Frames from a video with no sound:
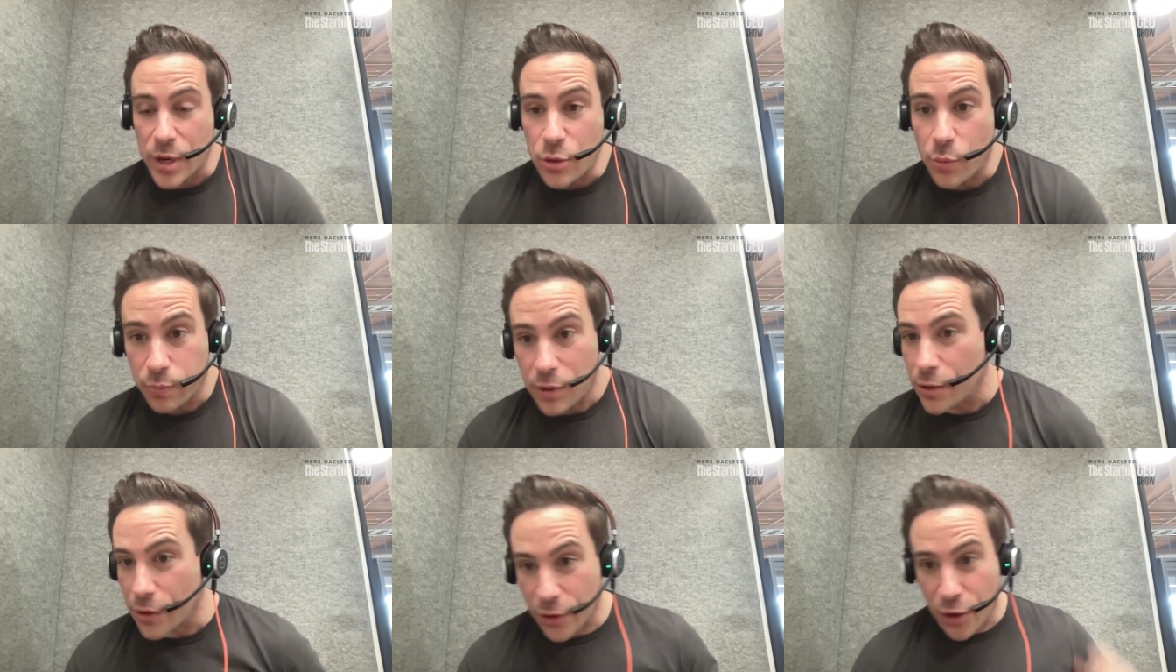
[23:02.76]
when
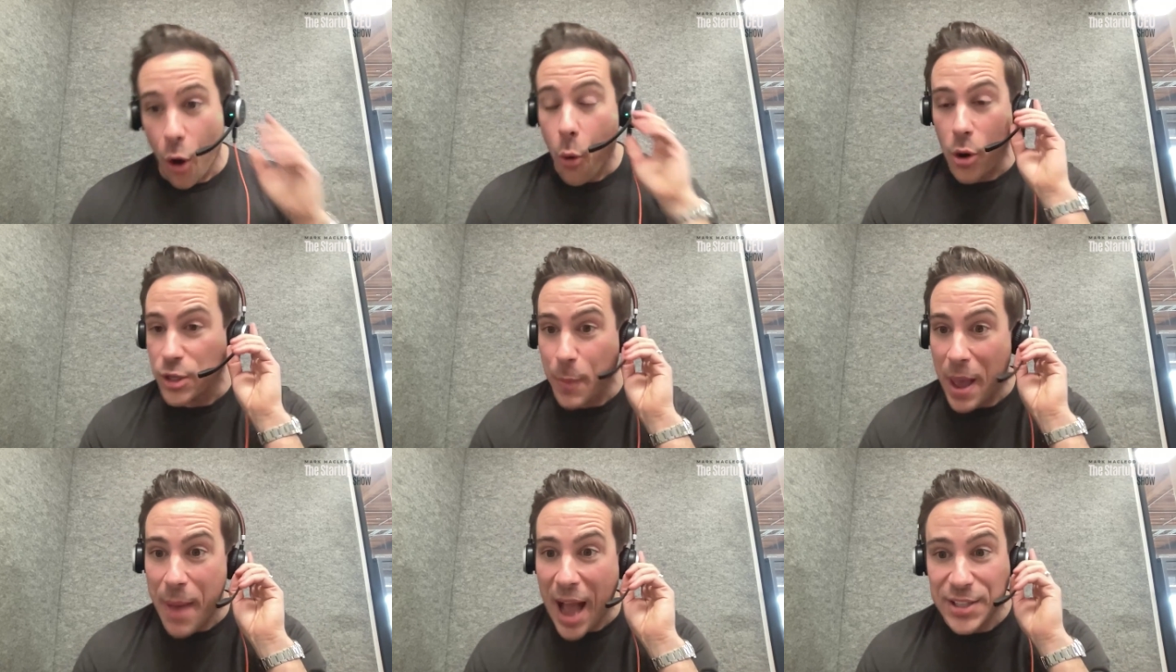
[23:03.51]
your cohorts
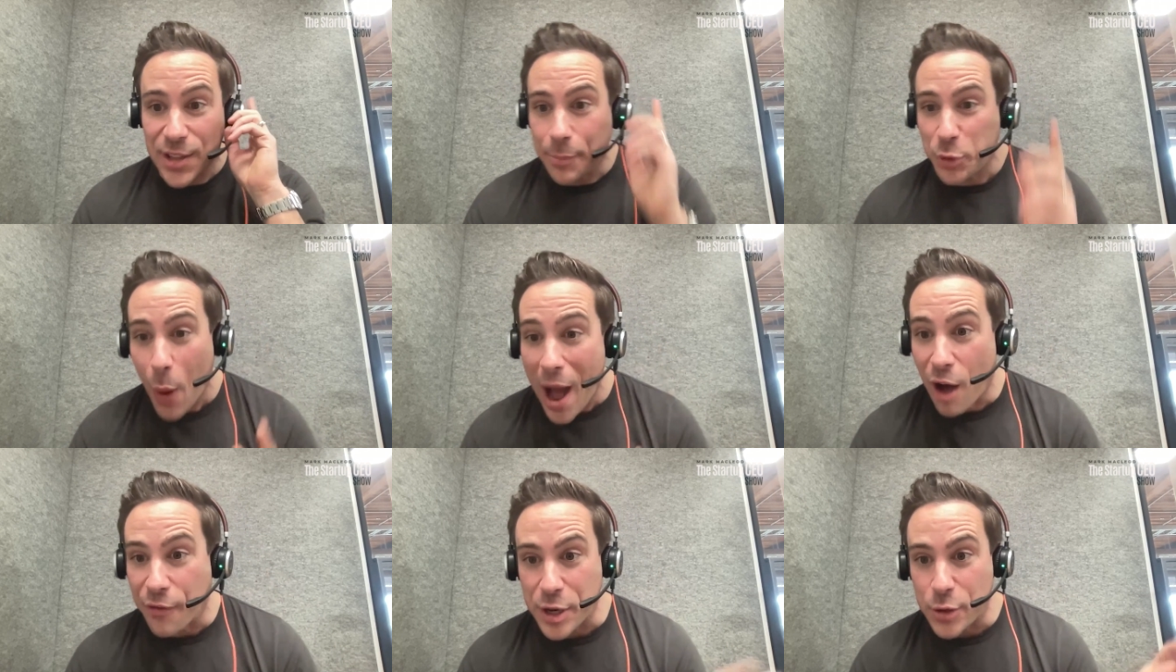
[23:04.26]
pay back sub
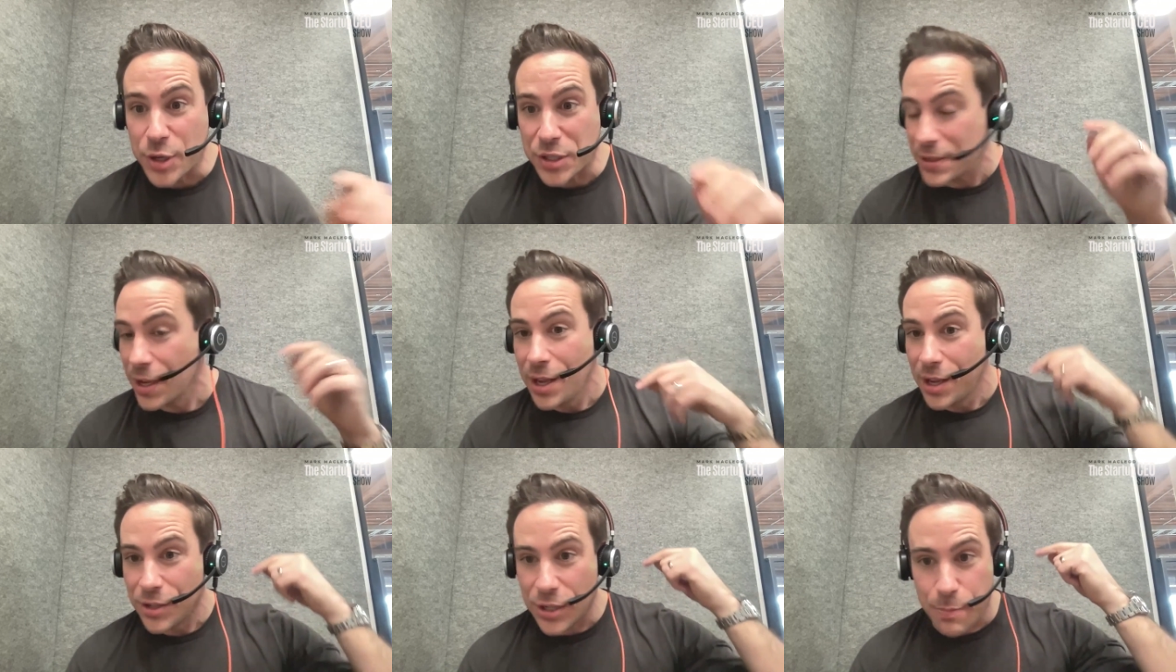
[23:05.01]
12, and you just
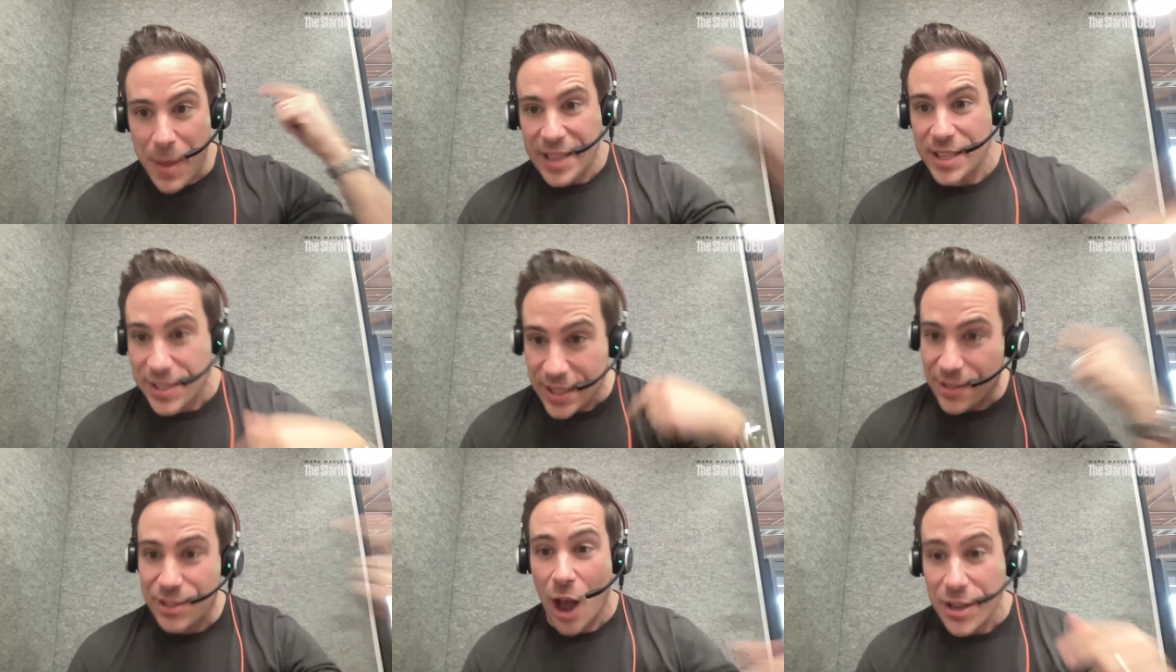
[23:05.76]
make this
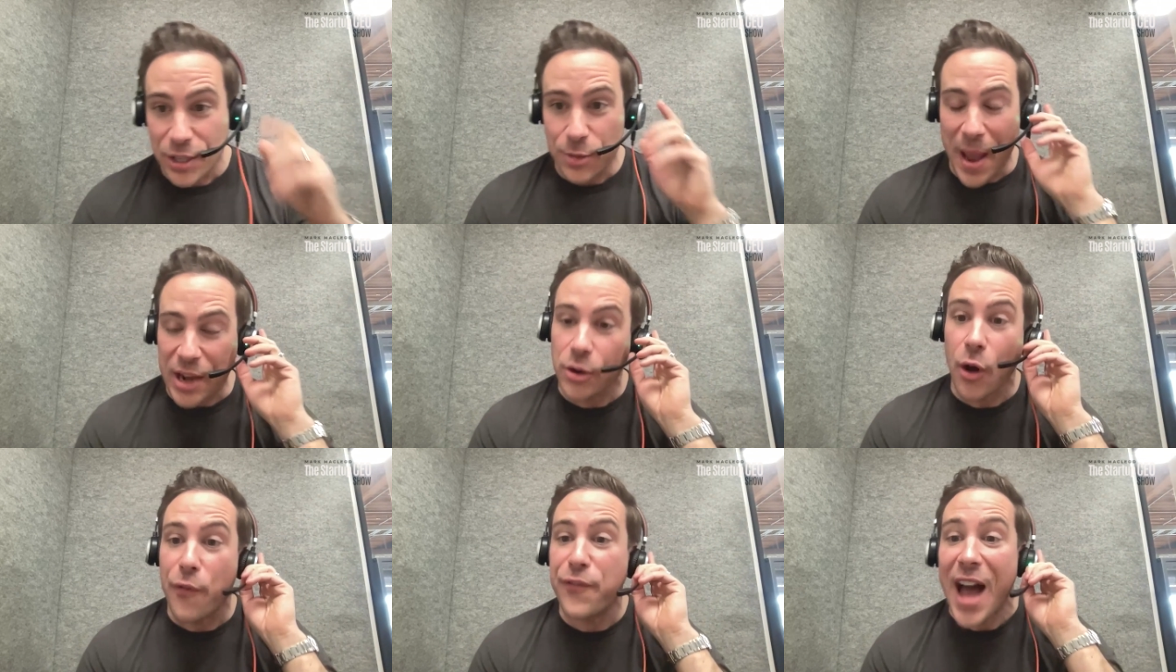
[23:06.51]
sausage maker
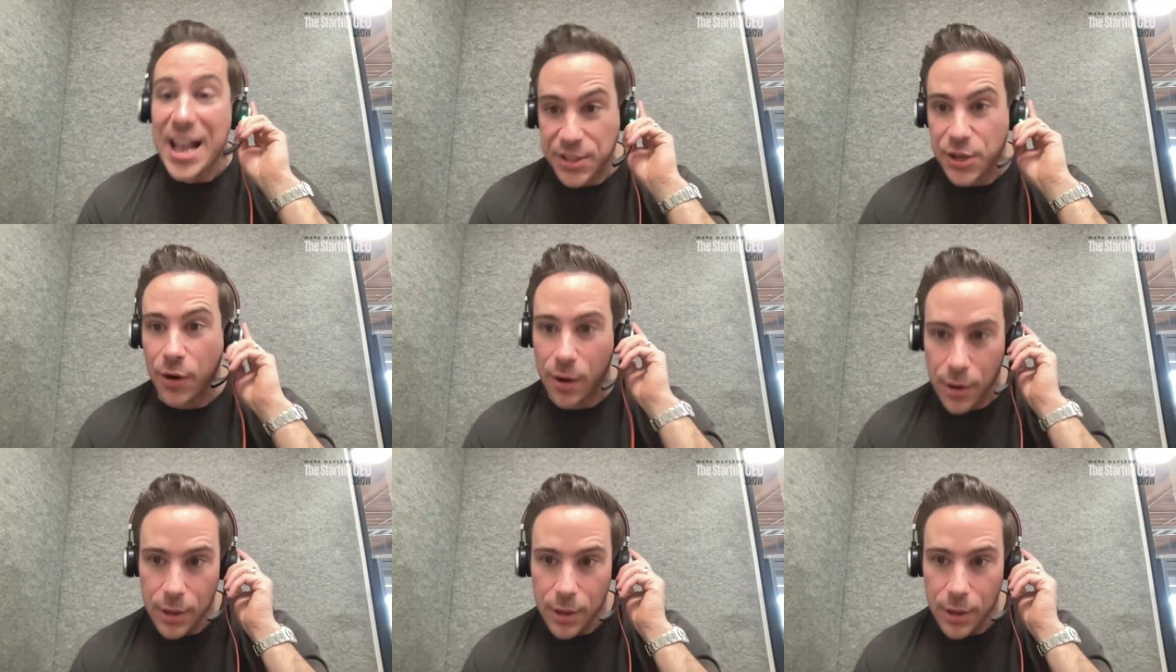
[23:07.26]
go faster.